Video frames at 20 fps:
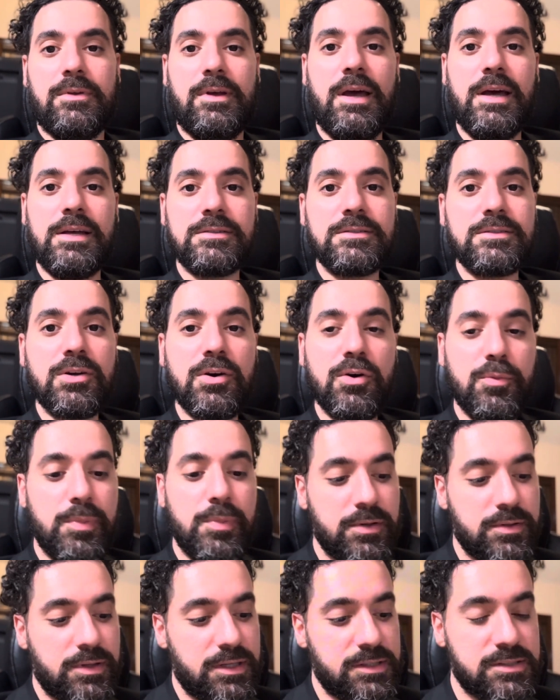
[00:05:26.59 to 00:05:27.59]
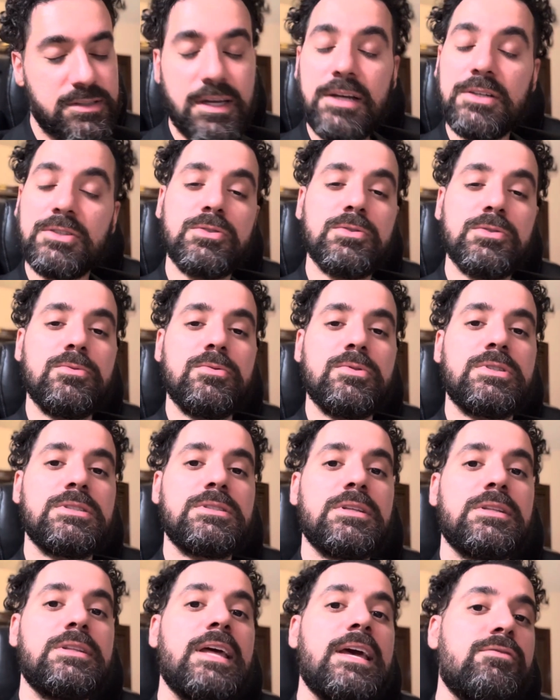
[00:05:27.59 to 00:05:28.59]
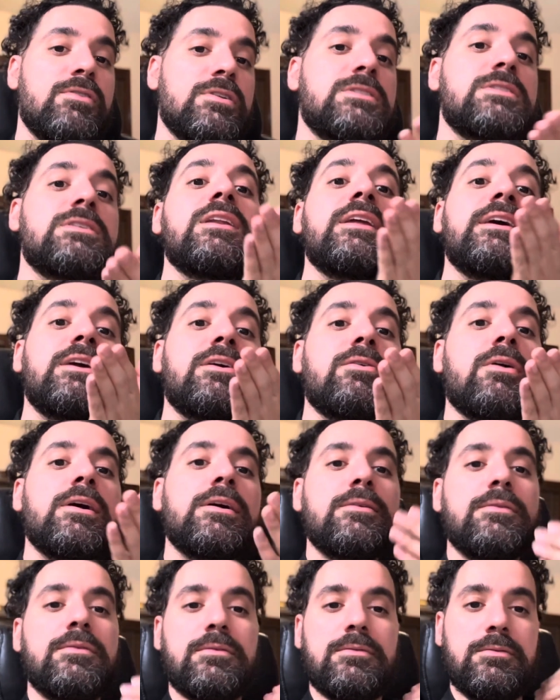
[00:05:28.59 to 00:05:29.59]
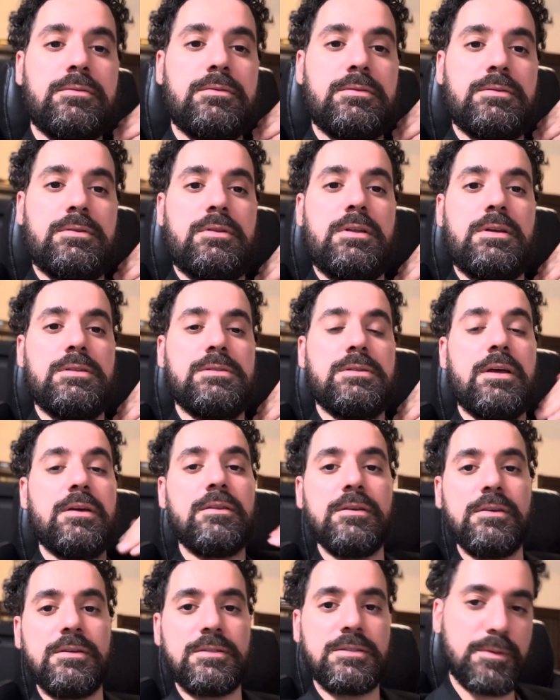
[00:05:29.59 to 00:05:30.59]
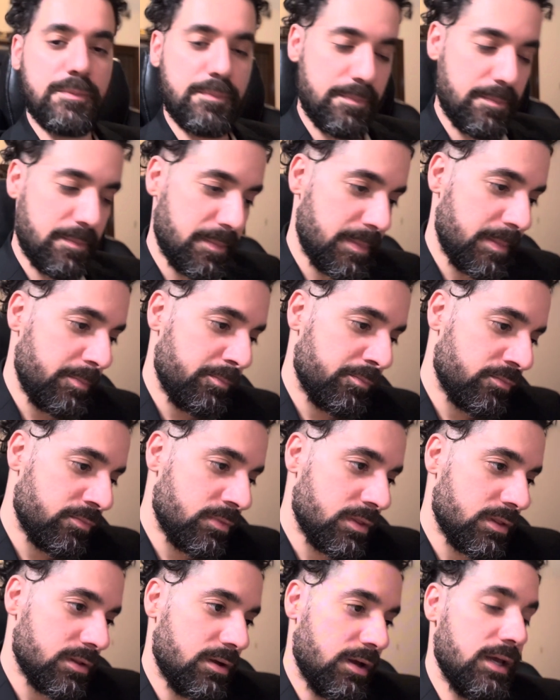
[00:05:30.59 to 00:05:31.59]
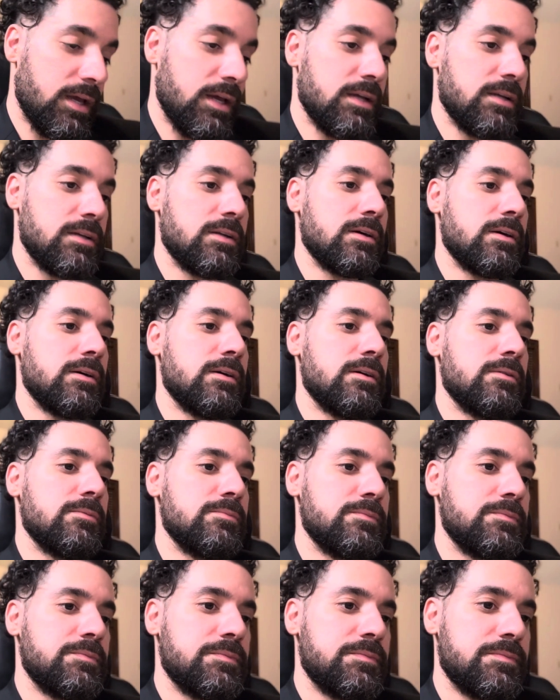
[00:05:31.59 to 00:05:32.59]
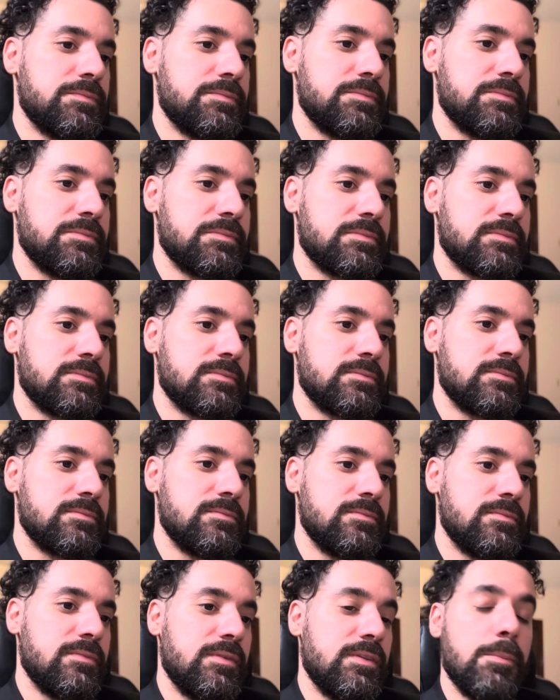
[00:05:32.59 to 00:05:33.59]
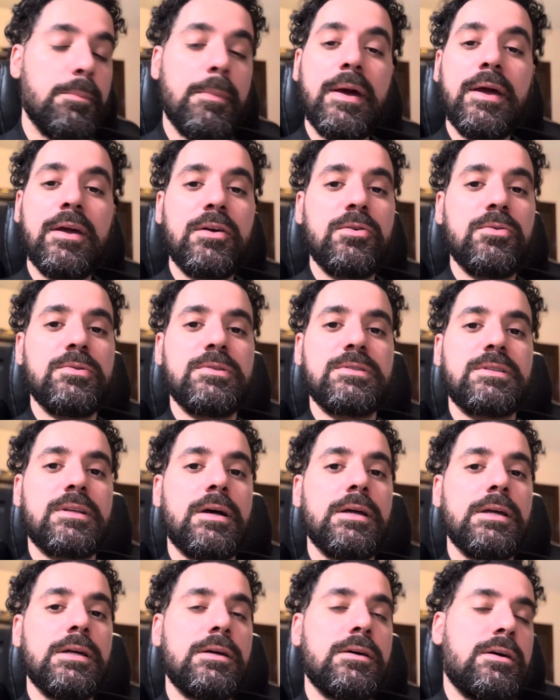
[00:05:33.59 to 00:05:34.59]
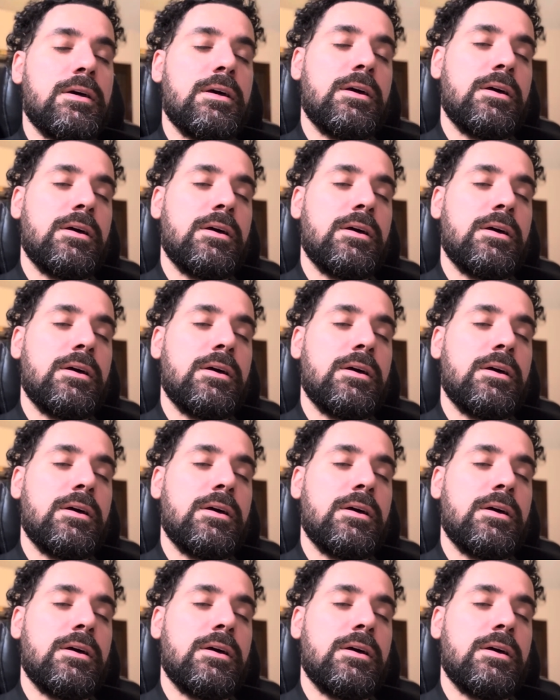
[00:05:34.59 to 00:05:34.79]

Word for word: had to go build a statue, which is the David sling, right? Things like this. And the mayor was like,